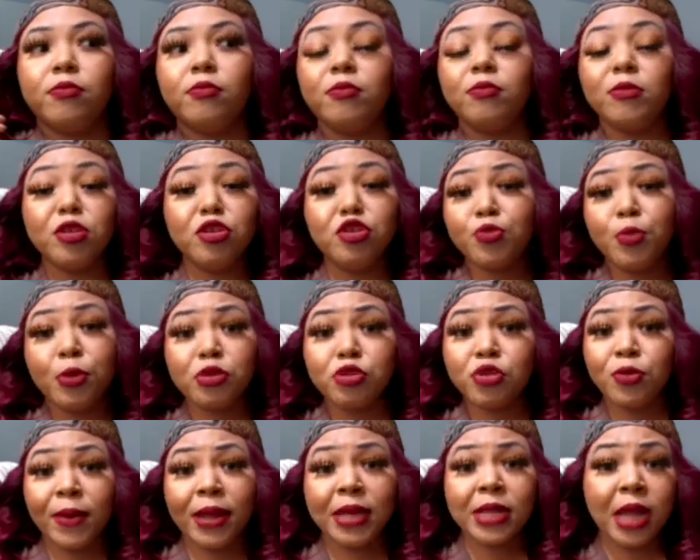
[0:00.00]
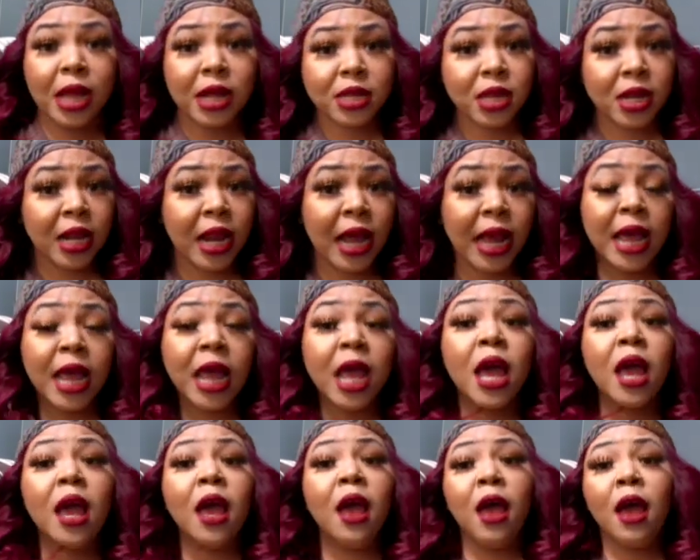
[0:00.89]
spoke to my doctor like
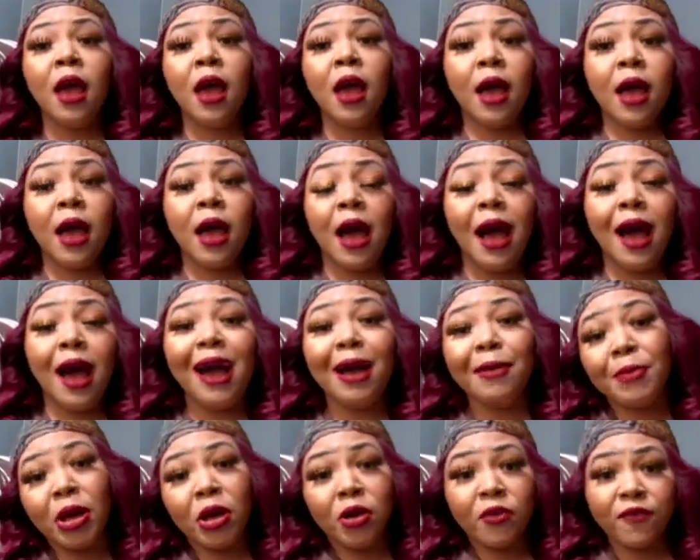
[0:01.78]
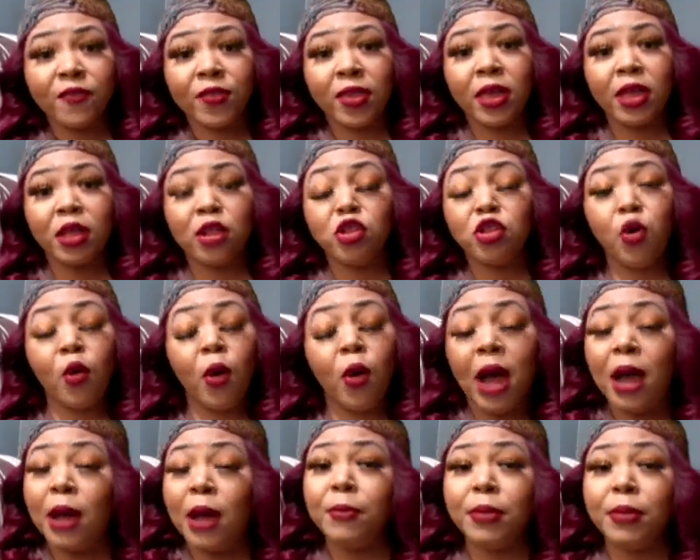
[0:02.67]
I'm healthy. No
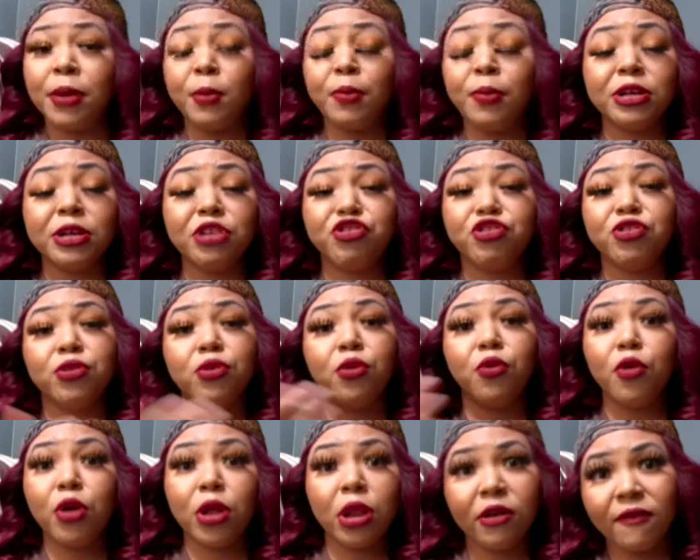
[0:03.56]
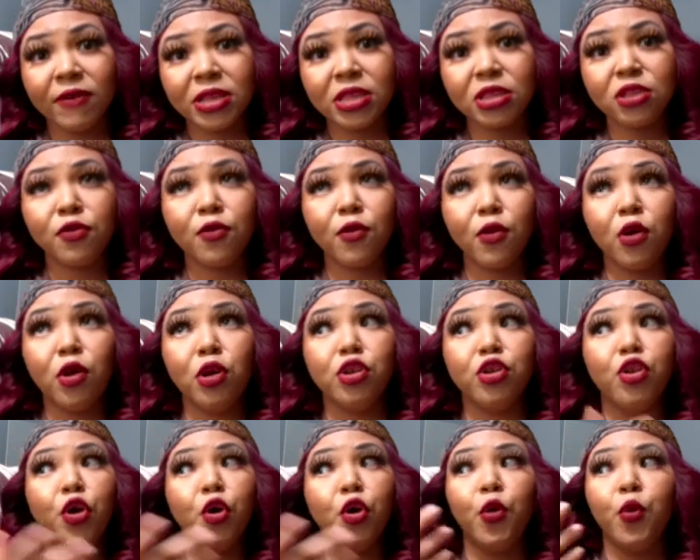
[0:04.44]
high blood pressure. No cholesterol.
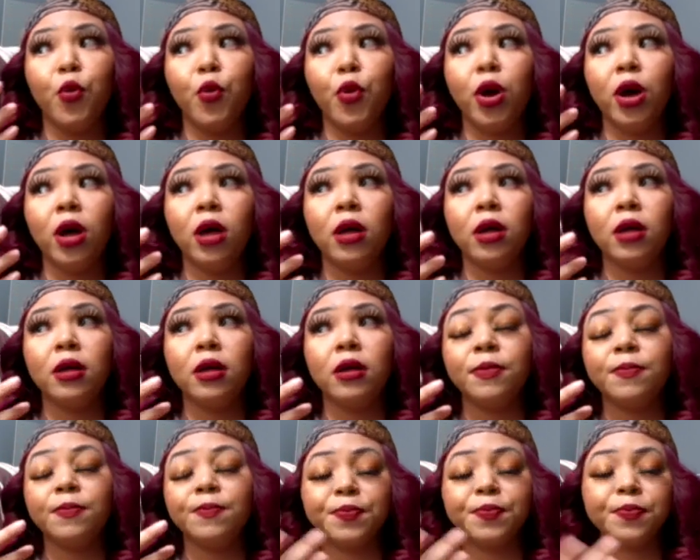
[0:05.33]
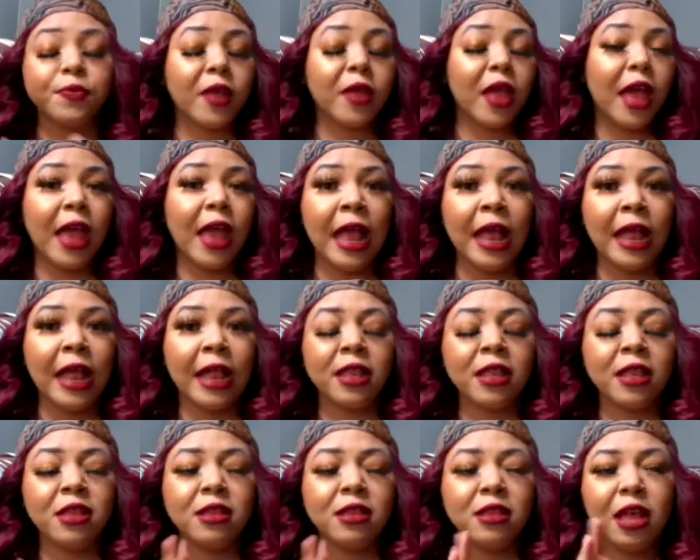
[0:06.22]
No
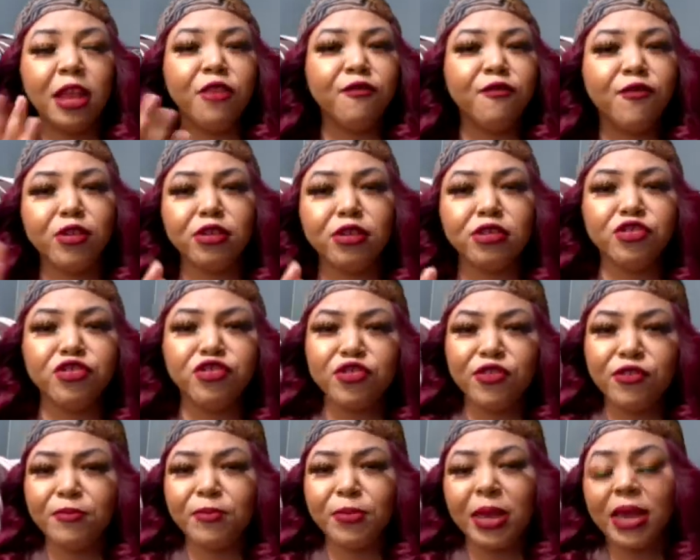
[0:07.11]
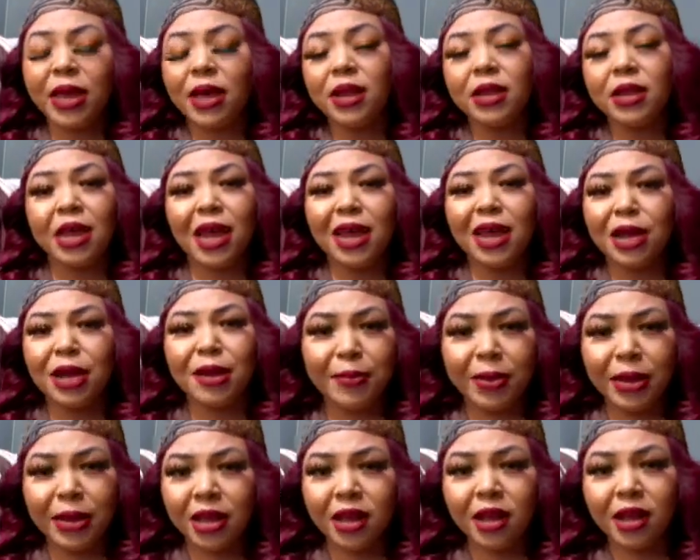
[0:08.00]
in the verge of being a
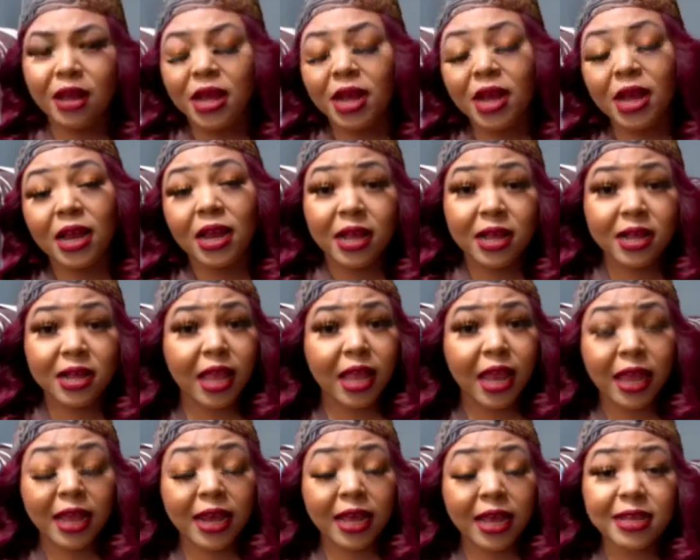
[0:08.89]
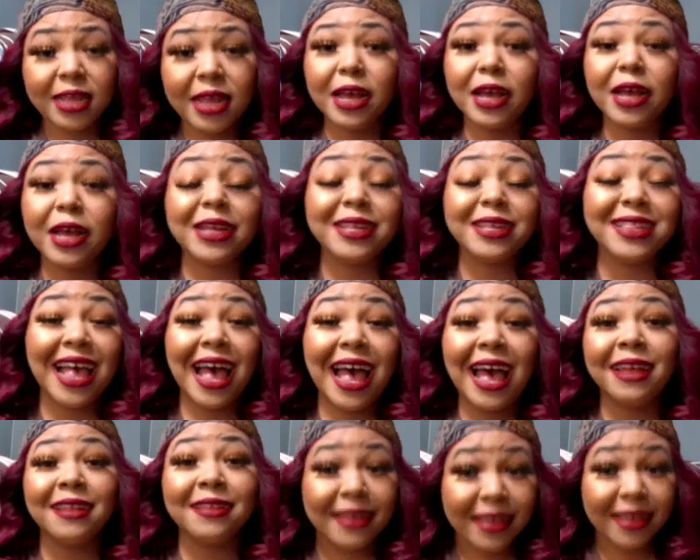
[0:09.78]
diabetic or anything like that. Cause
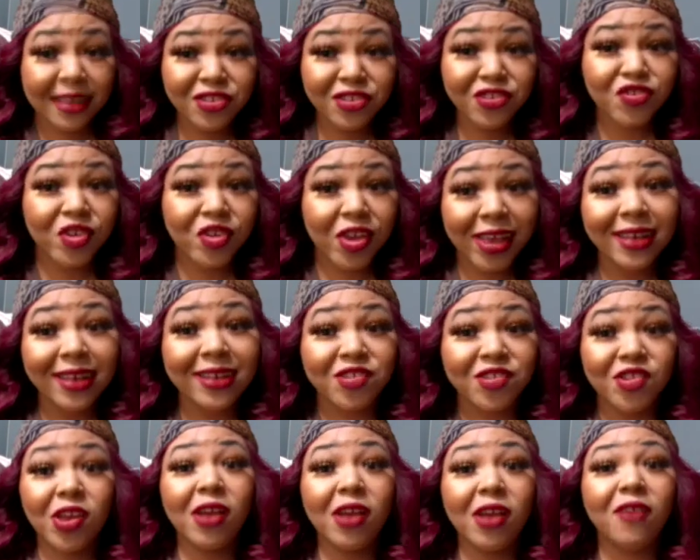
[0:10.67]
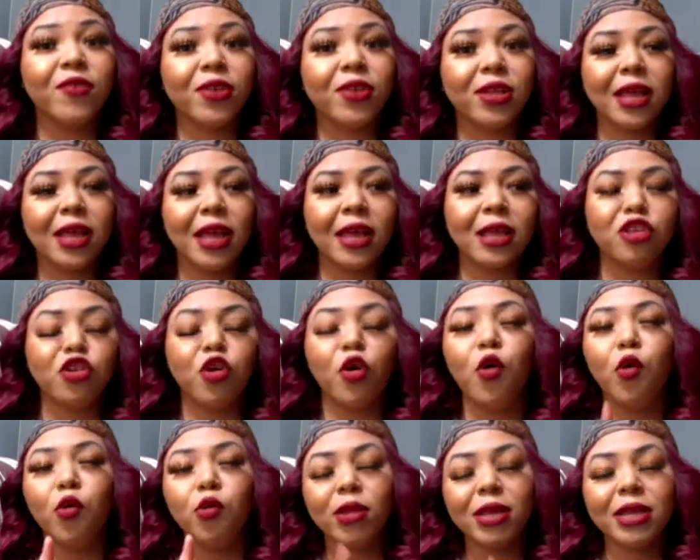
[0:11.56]
I did change everything. The
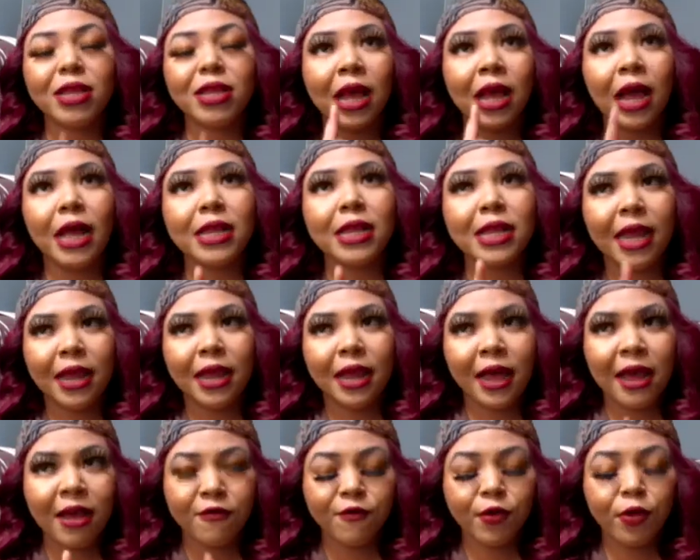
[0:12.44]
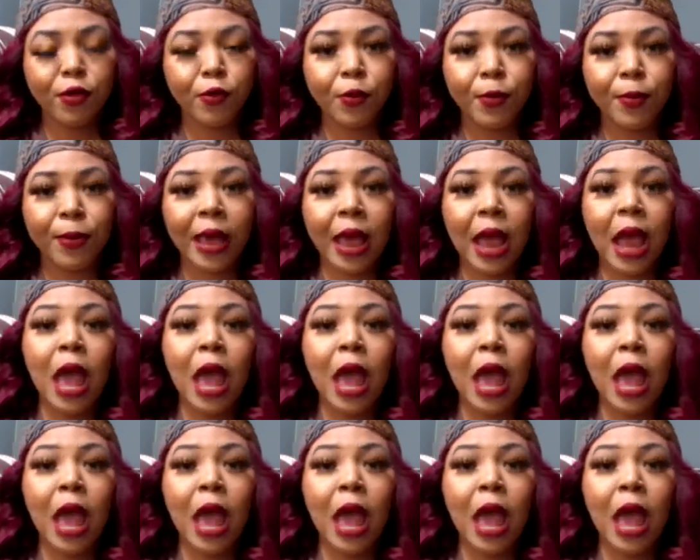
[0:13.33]
only thing I did have wrong with me,